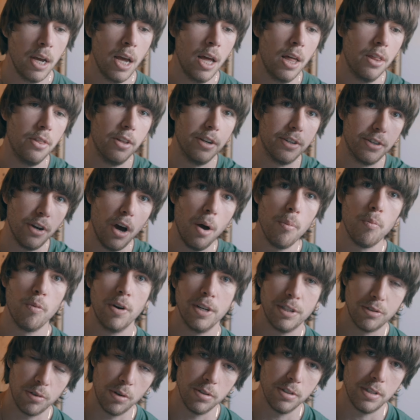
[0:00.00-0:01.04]
the top
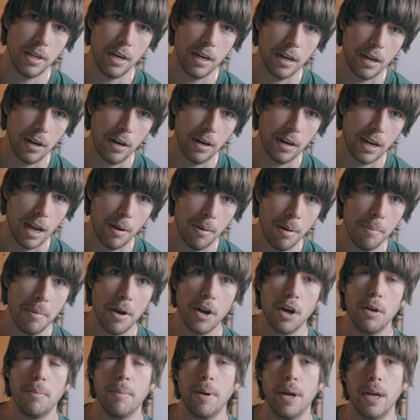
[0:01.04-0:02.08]
restaurants that are going to come up are
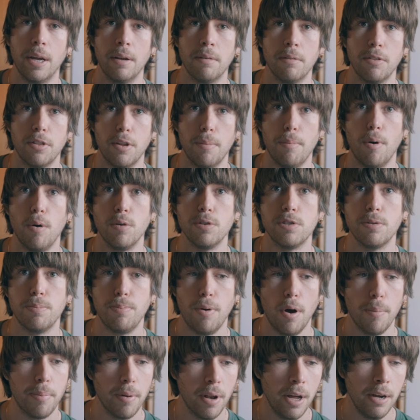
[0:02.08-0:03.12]
going to be the most
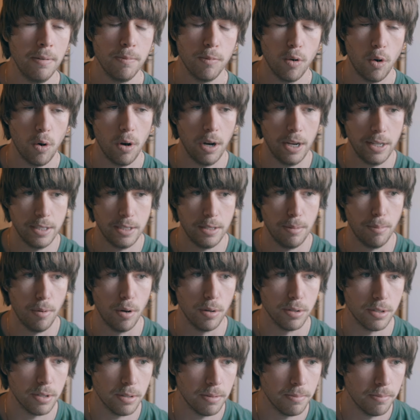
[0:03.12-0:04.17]
popular, or at least the
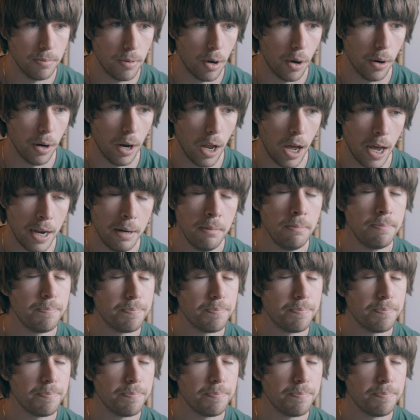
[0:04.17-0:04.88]
most online.